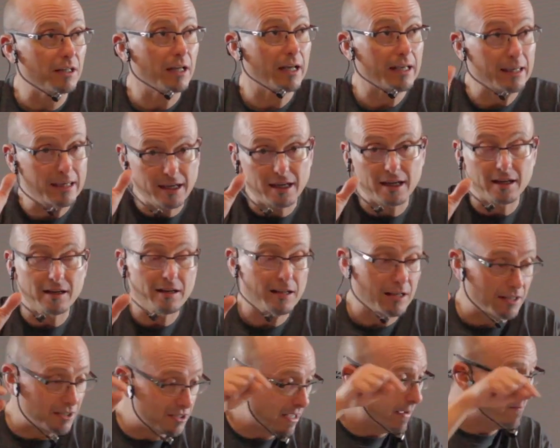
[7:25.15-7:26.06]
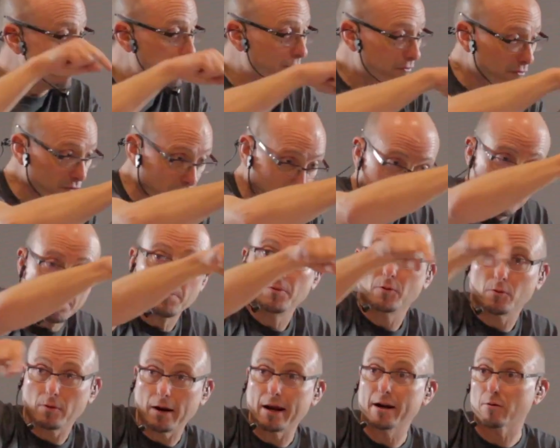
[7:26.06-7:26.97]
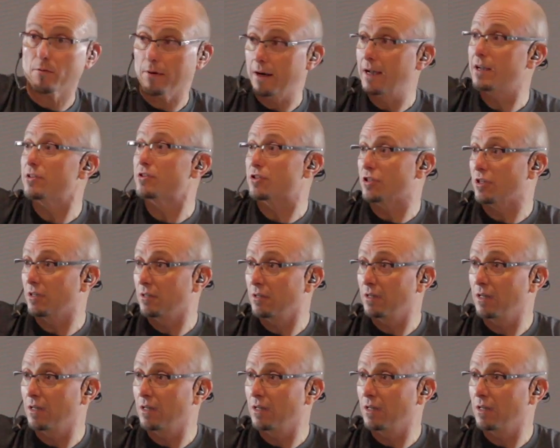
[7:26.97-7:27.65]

again, except for the people right around you